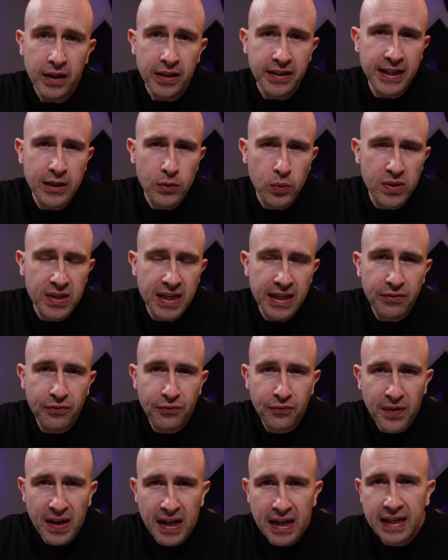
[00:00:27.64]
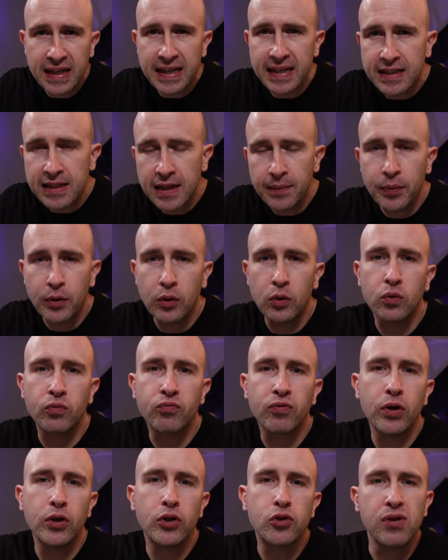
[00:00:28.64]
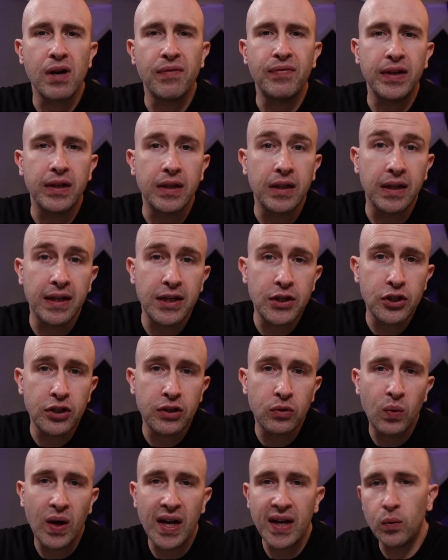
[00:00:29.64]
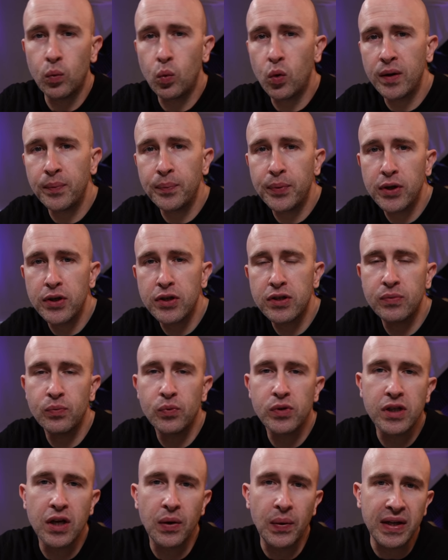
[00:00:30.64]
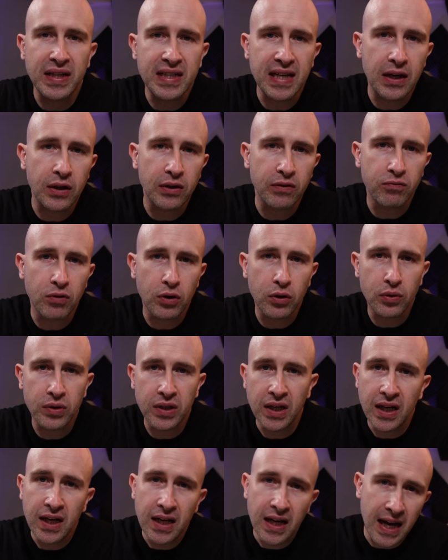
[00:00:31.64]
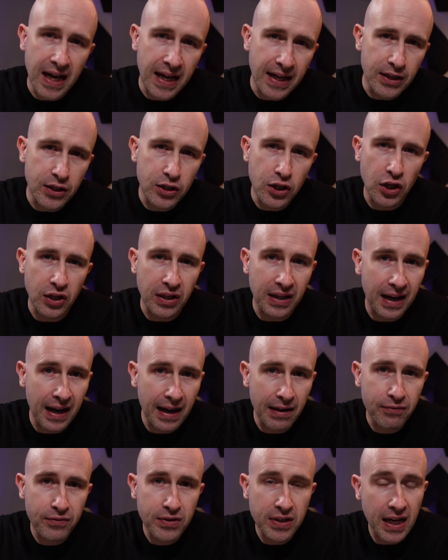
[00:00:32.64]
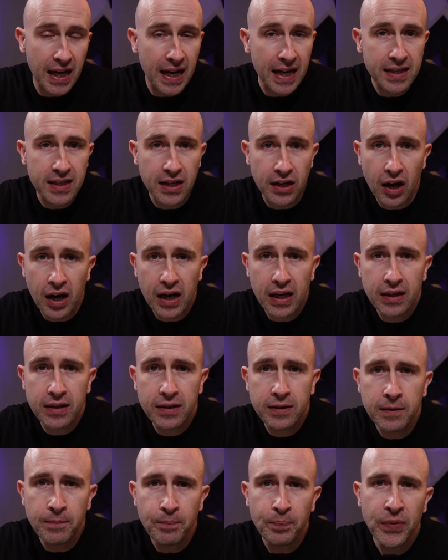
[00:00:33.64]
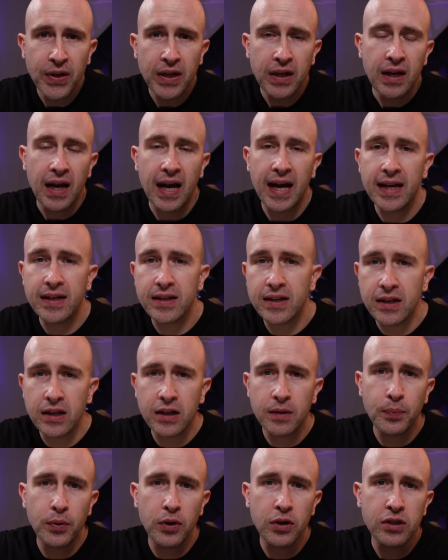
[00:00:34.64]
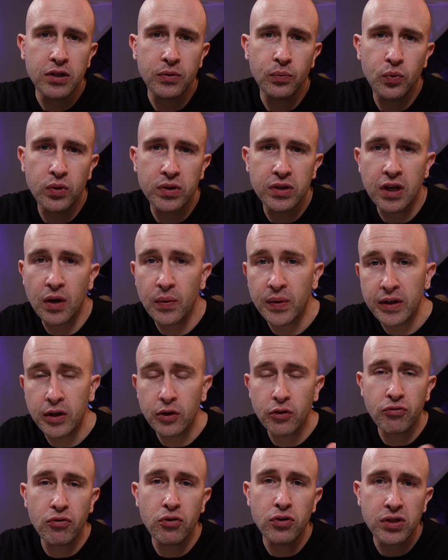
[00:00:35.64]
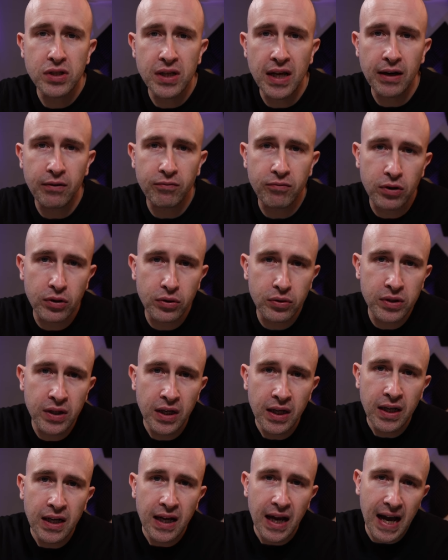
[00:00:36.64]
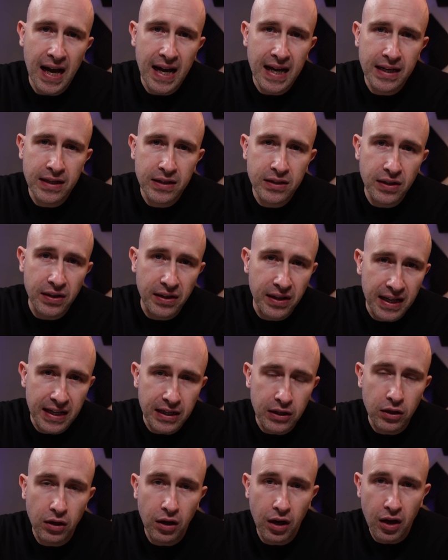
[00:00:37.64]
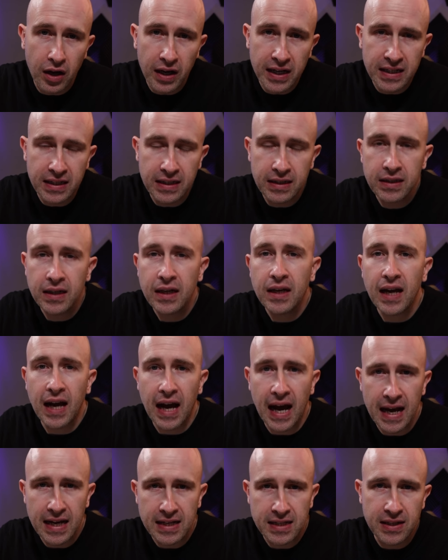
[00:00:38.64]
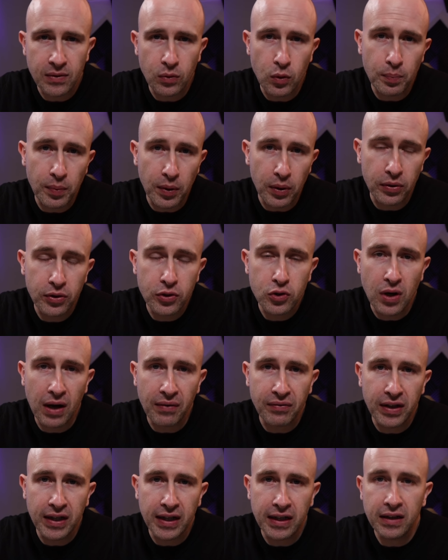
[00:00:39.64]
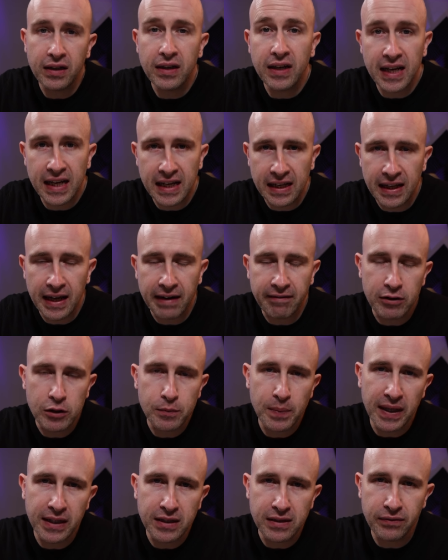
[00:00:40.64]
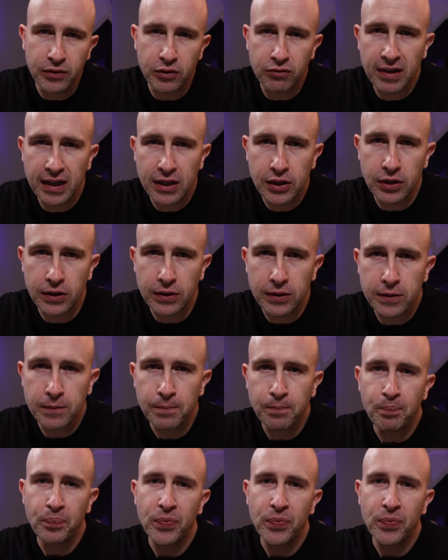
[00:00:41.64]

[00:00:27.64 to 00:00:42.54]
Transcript: This was a fairly typical road traffic collision where one person was going down a road and turned left at an island, and another person was going across that road and they collided as they were both traveling in their respective directions.